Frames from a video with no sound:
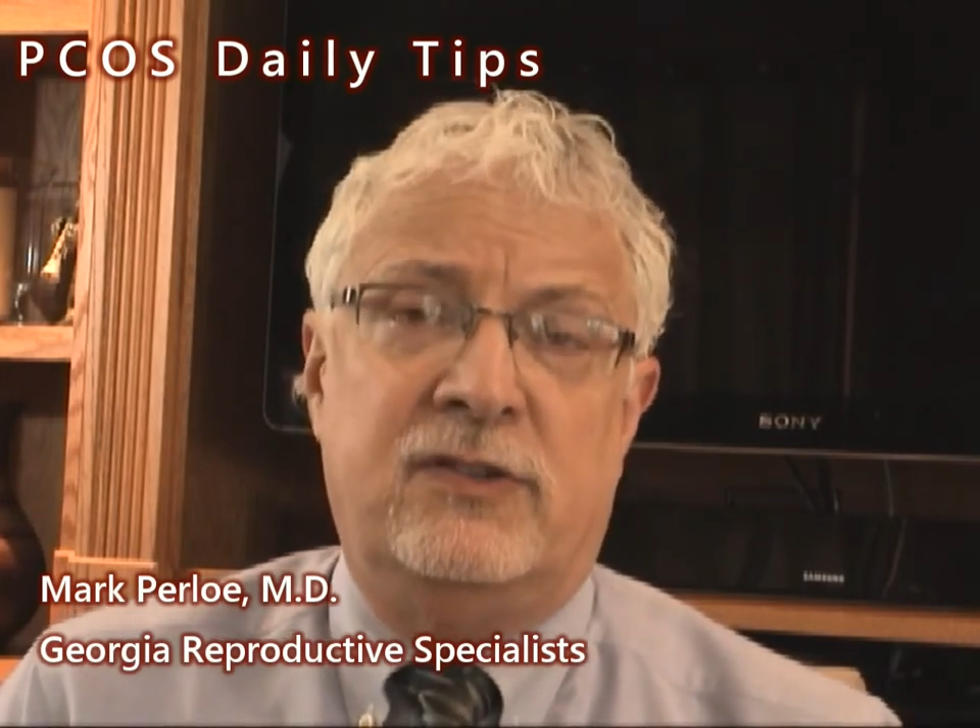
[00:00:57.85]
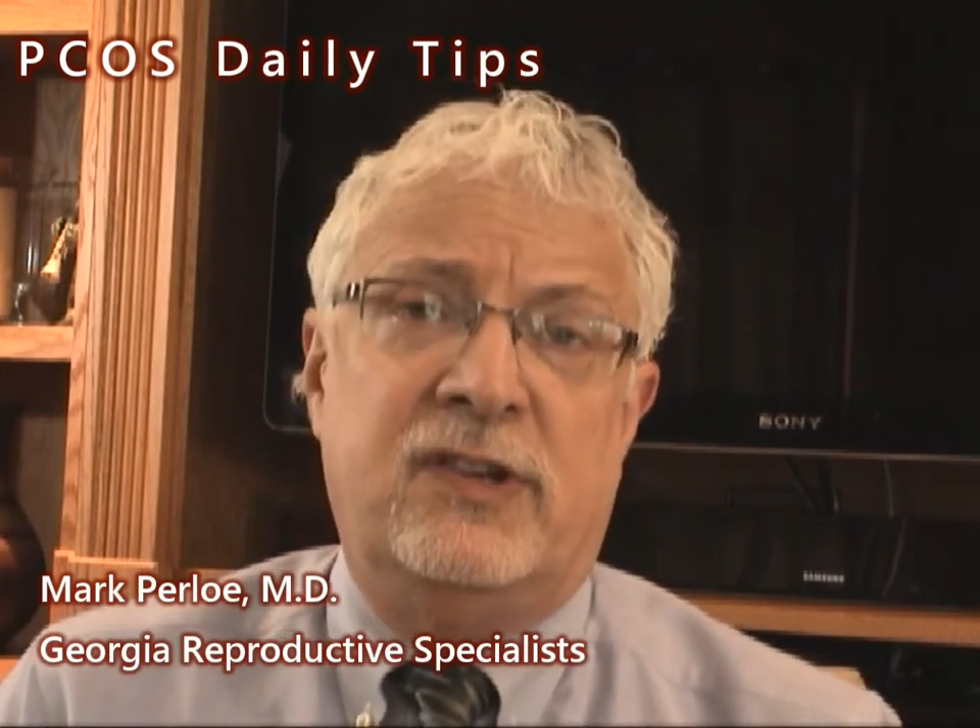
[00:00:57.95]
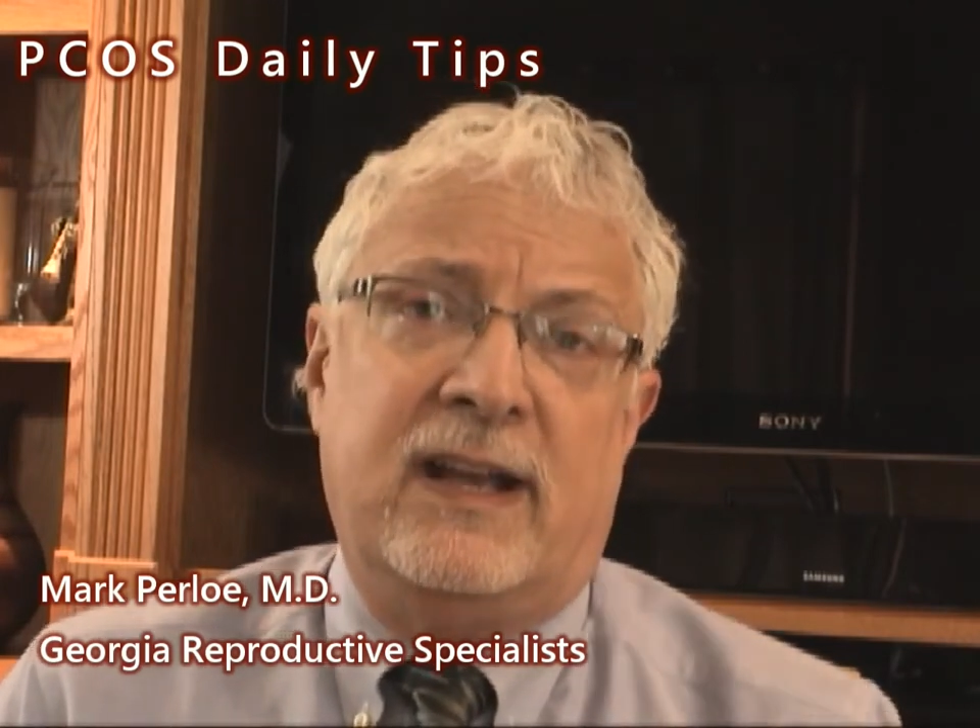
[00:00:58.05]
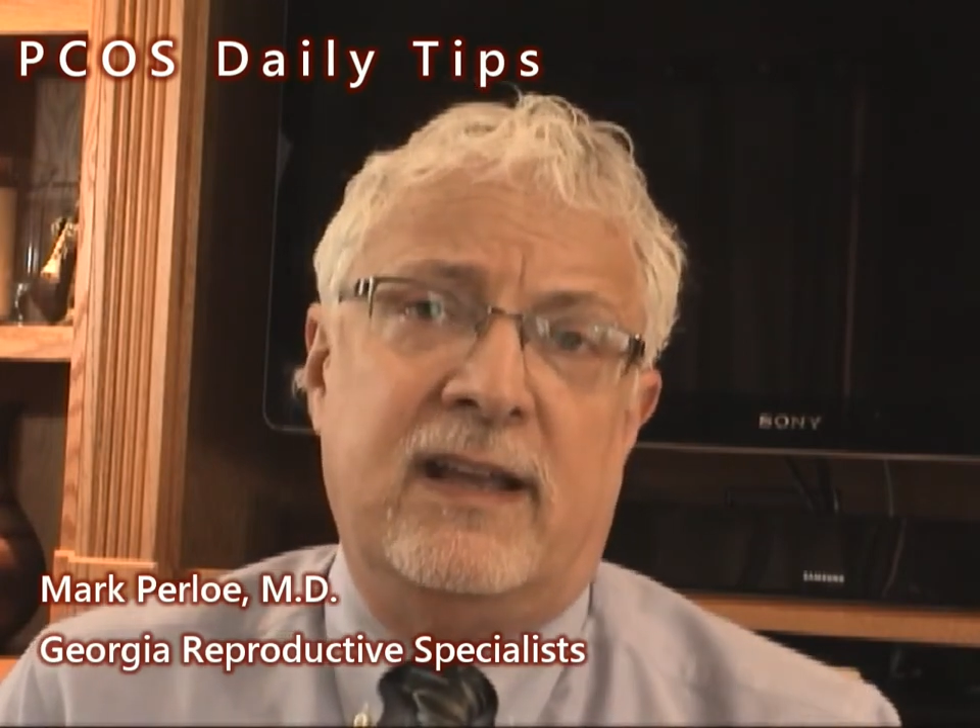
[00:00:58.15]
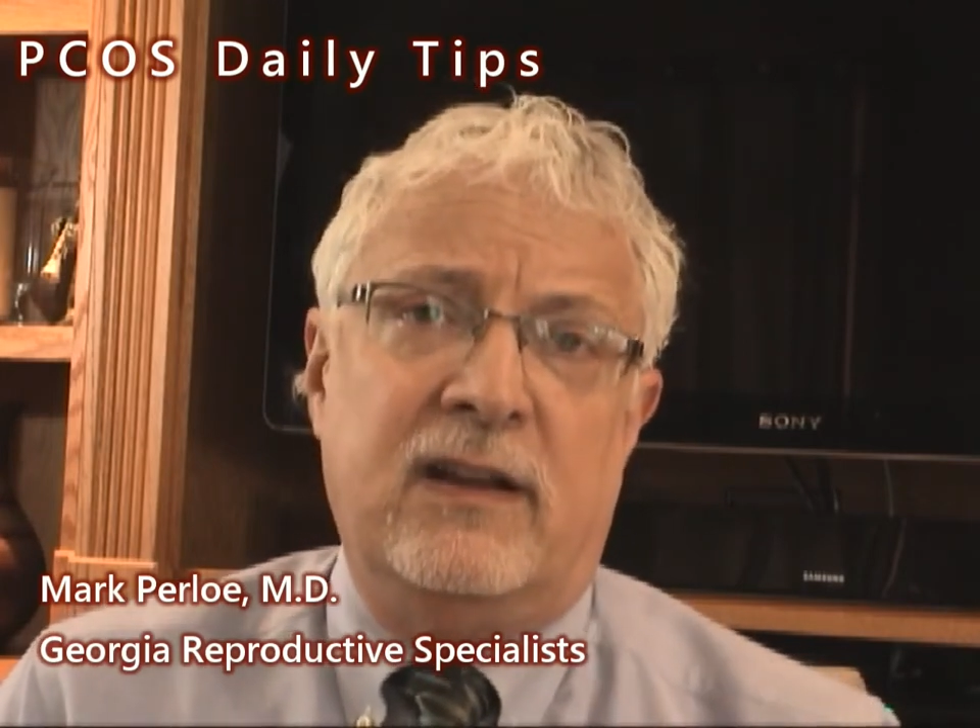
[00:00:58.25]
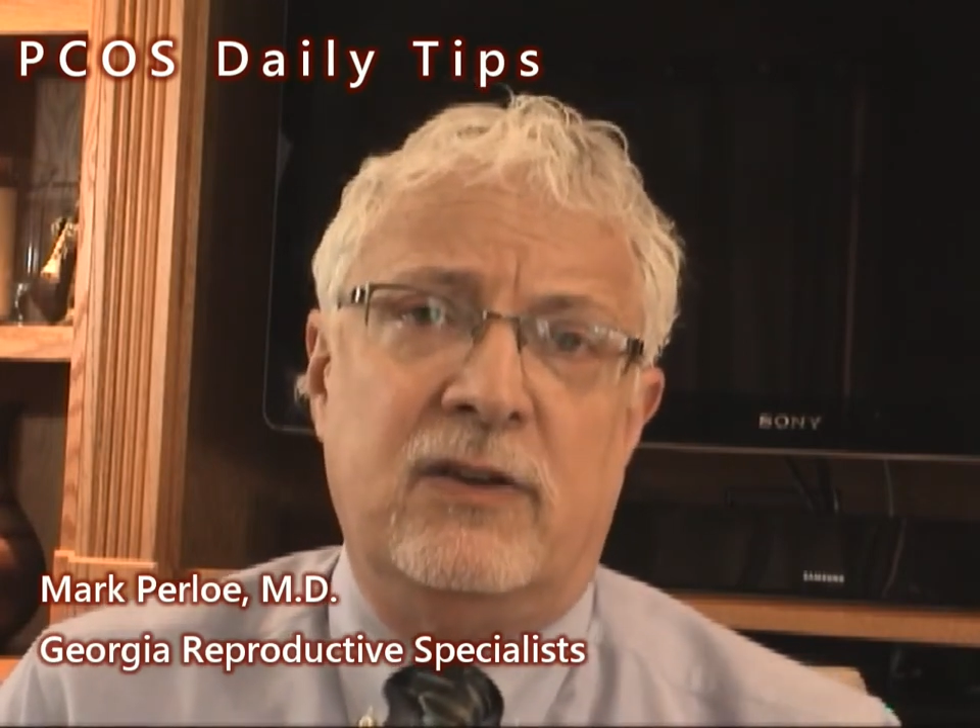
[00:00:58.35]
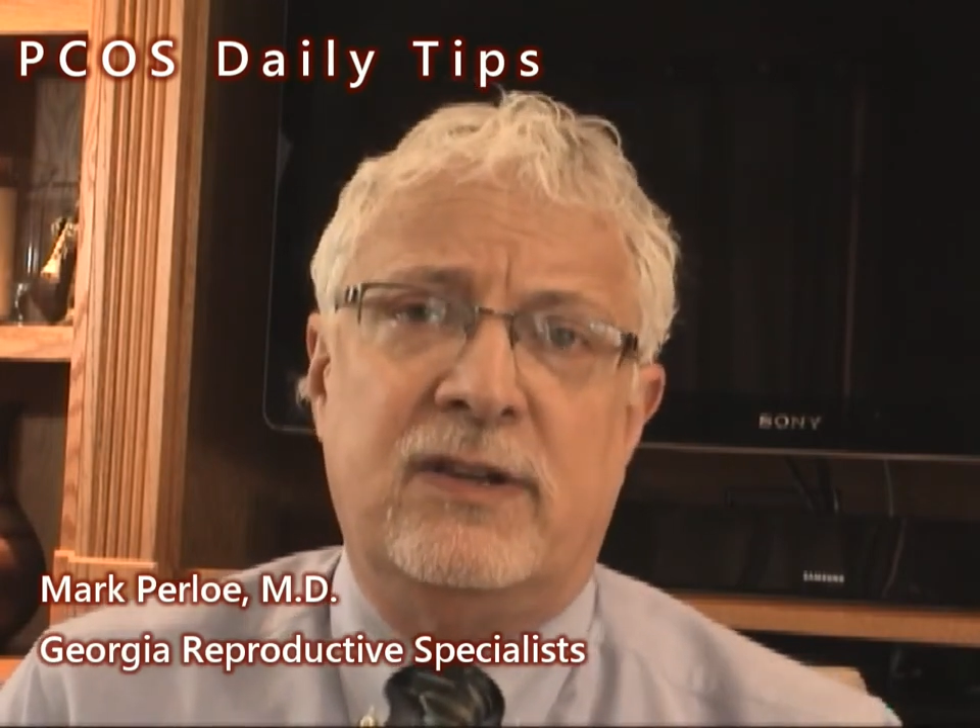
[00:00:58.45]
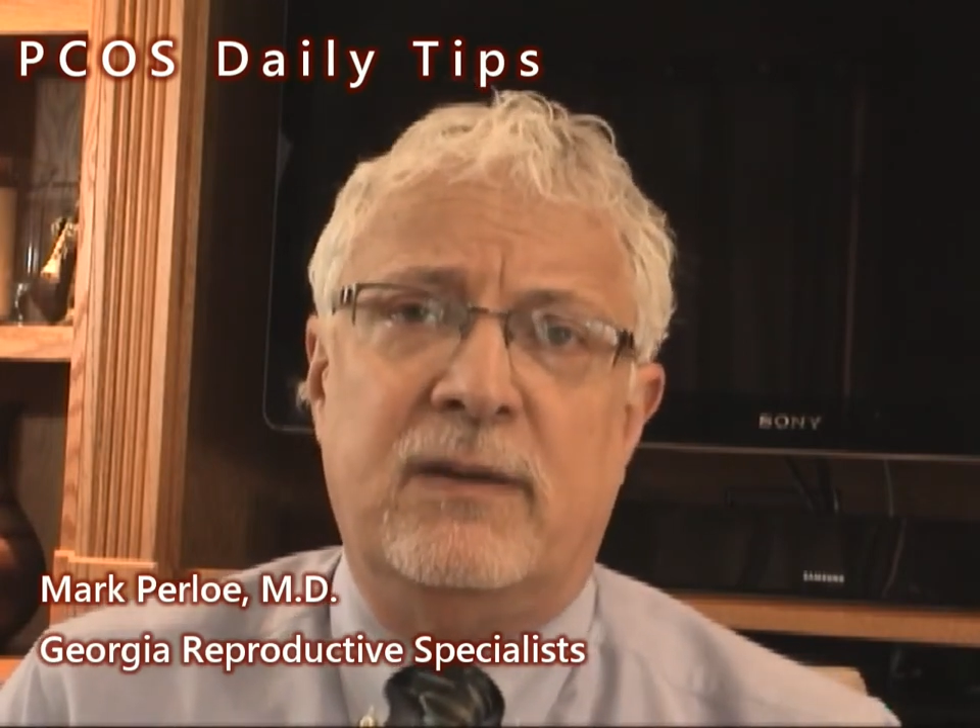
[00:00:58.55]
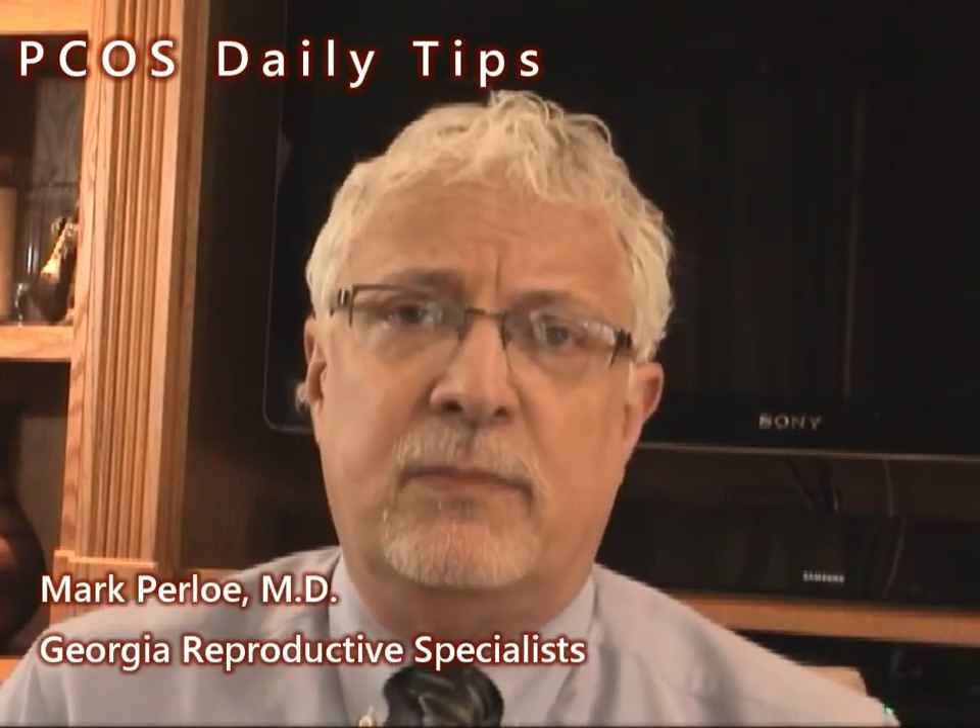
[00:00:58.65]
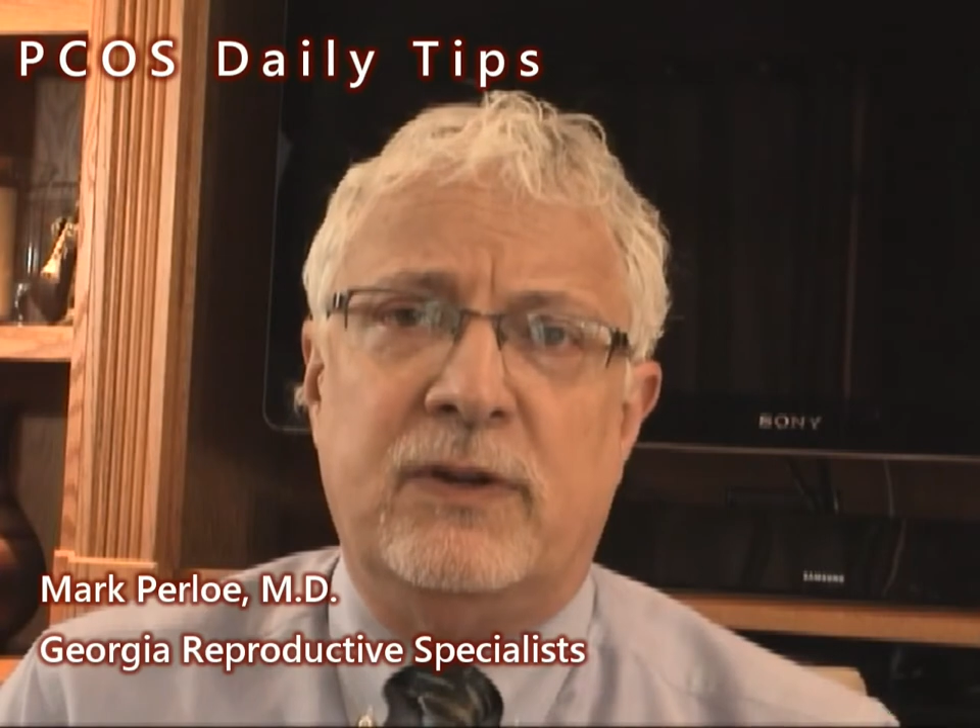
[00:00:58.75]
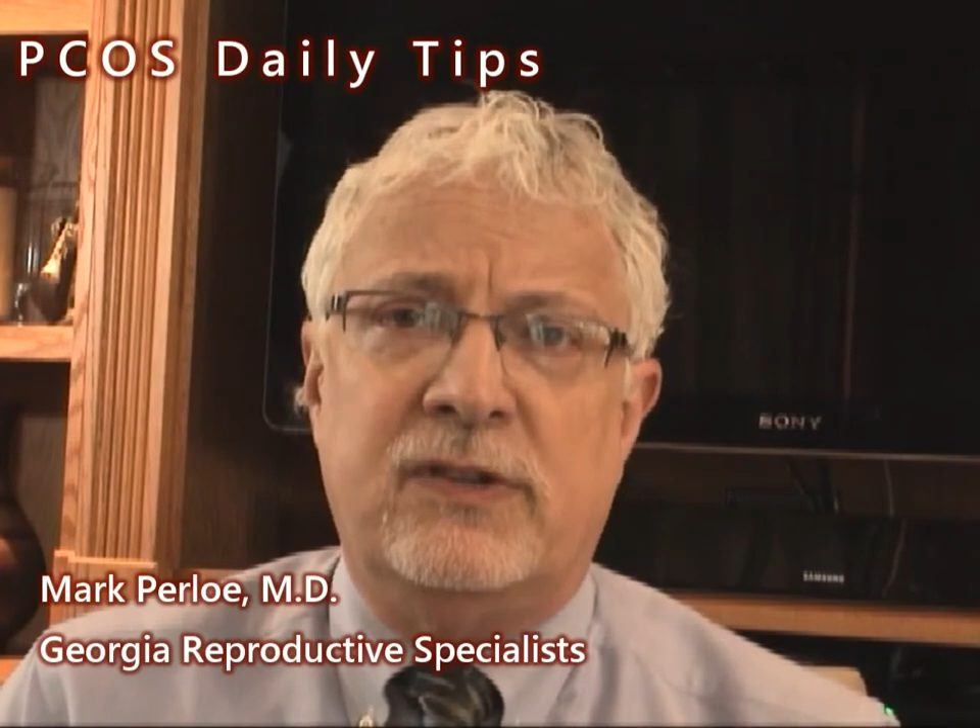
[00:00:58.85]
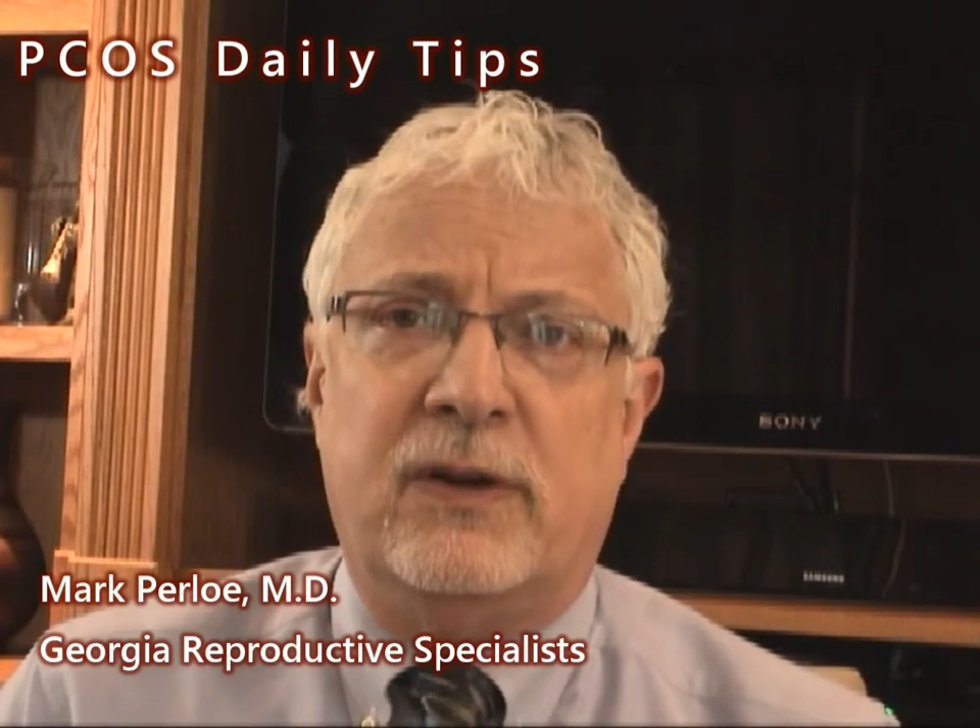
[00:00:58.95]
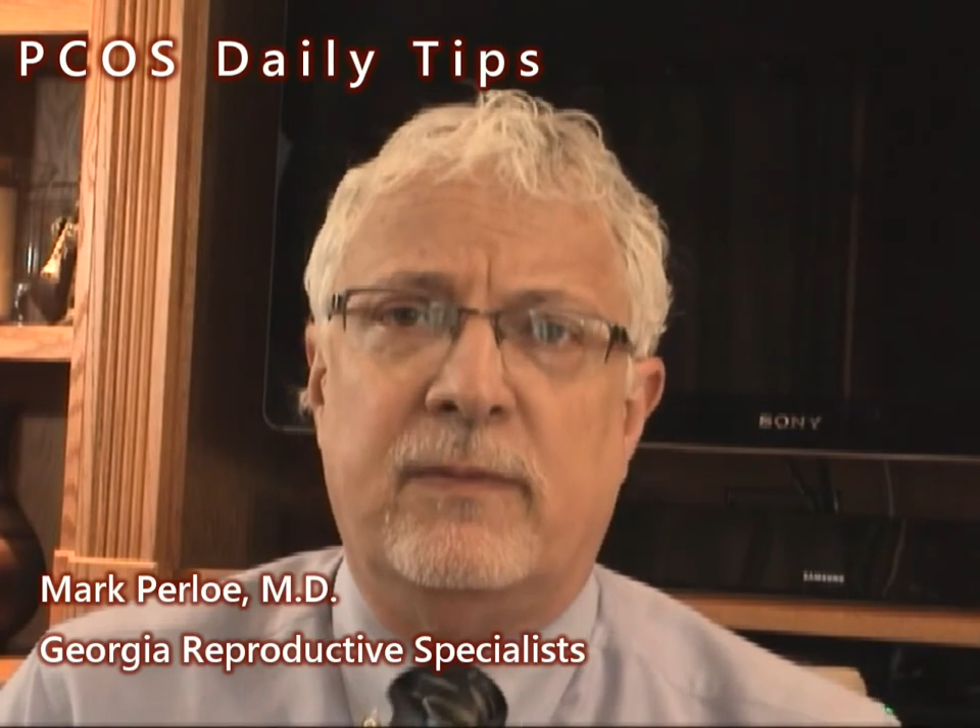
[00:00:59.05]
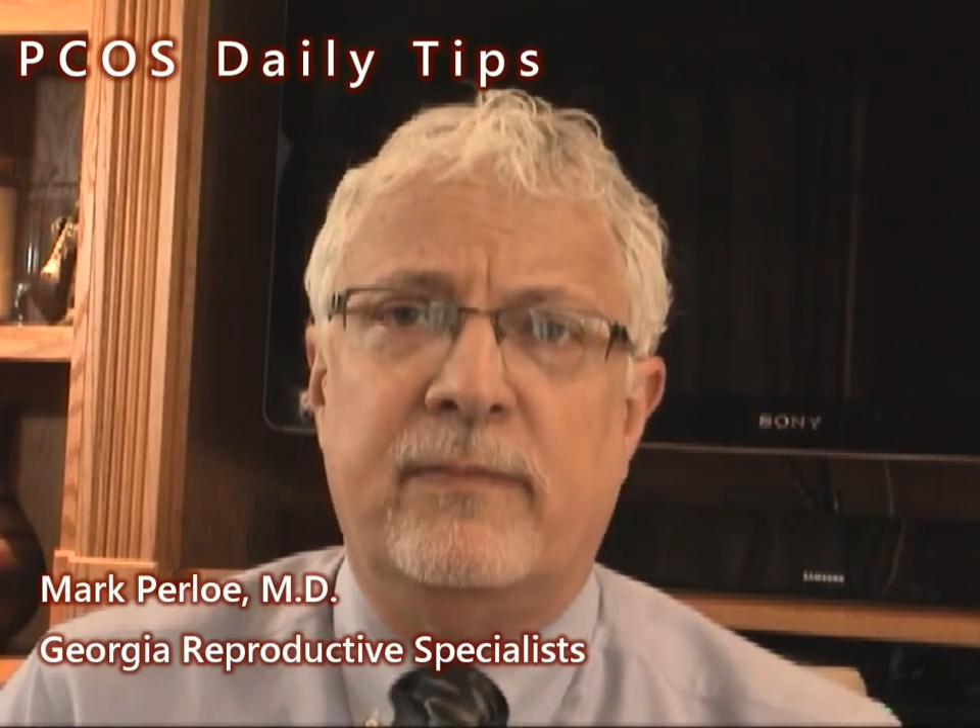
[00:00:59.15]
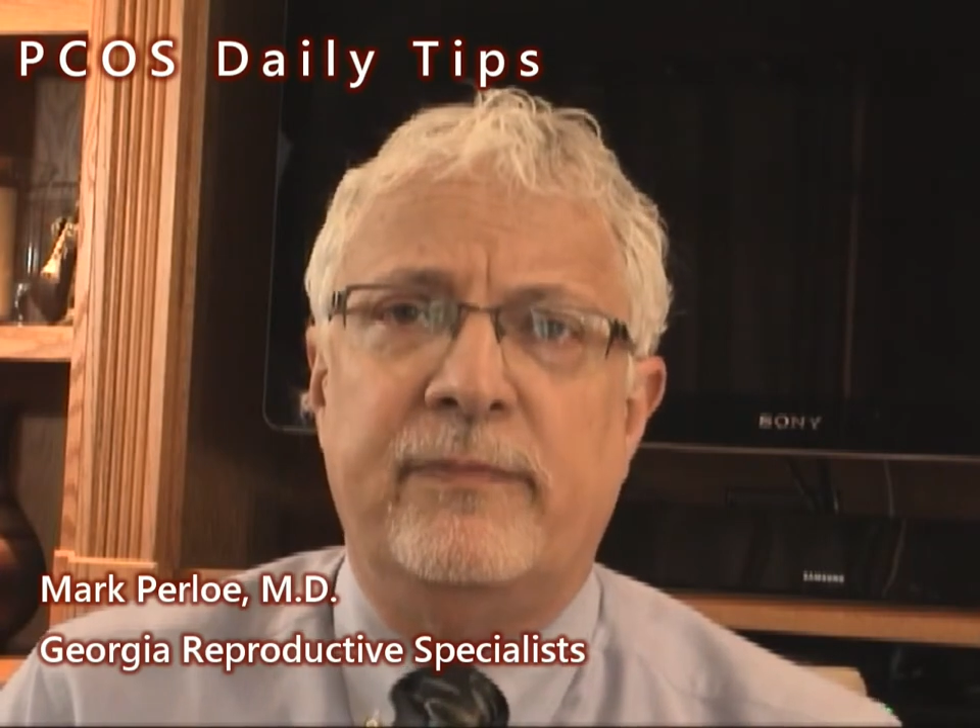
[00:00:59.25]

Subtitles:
checking your temperature.